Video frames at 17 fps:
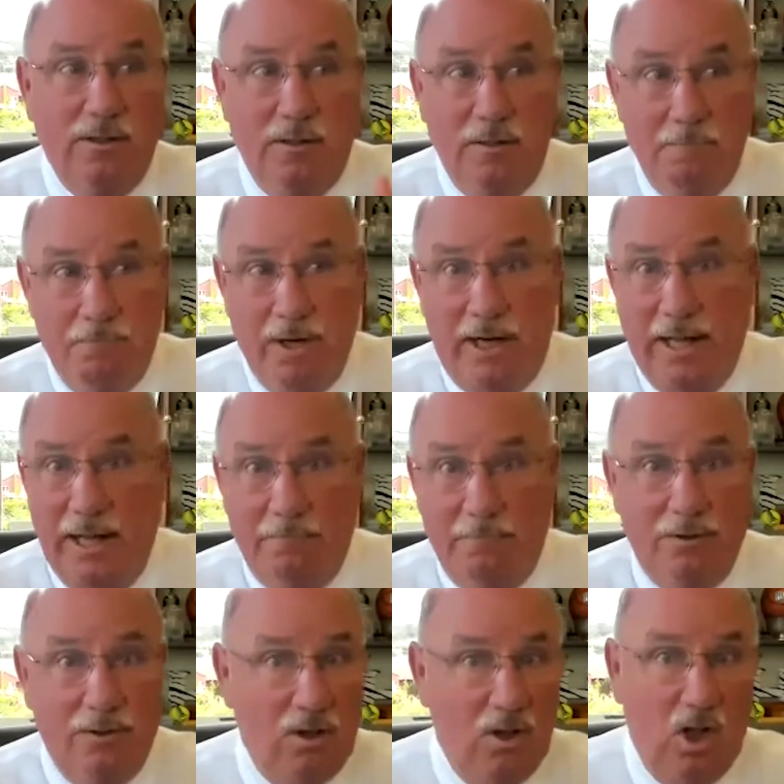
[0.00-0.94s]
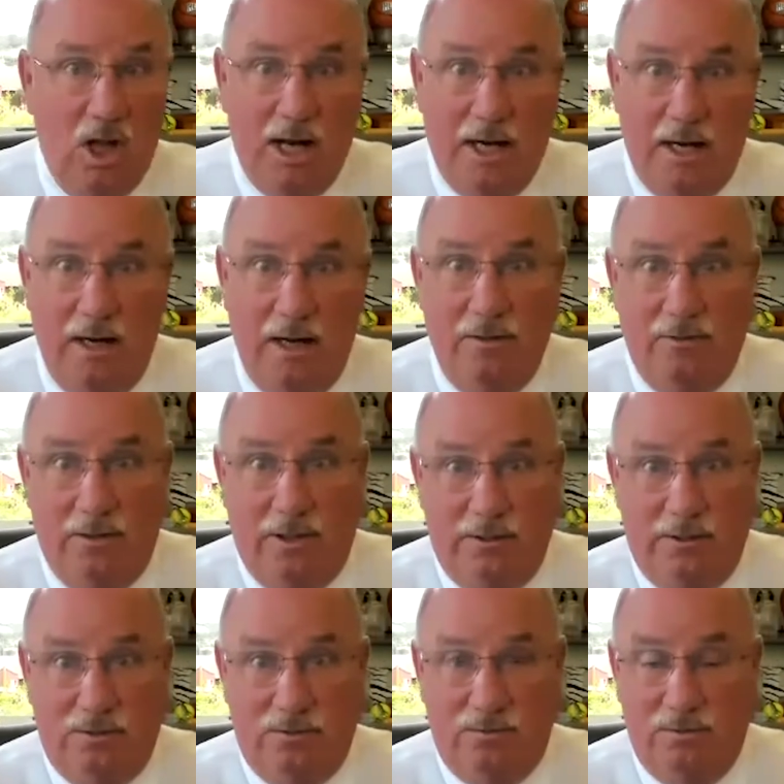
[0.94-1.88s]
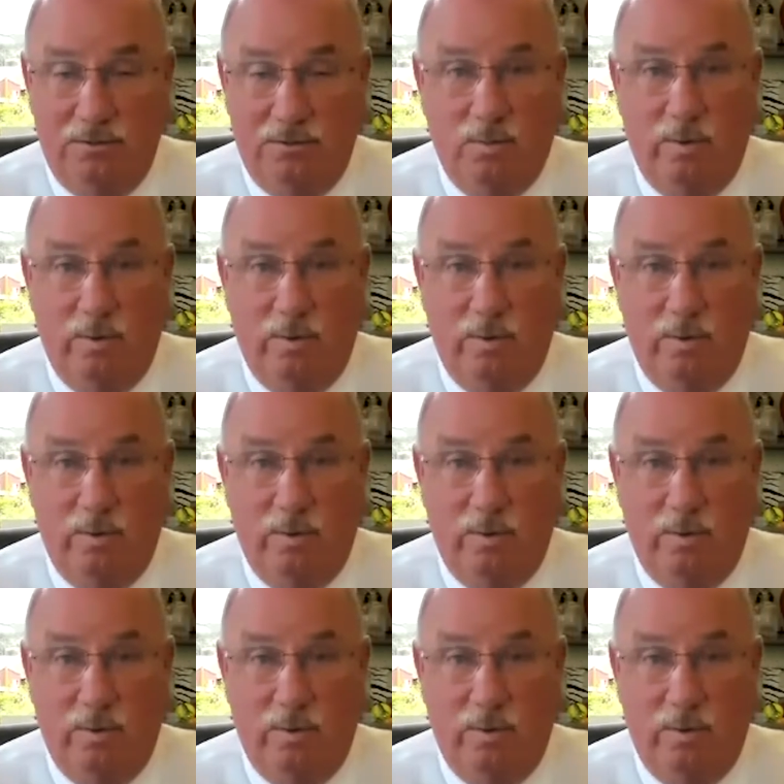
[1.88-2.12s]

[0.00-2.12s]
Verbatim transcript: but it hampered a lot of other industries.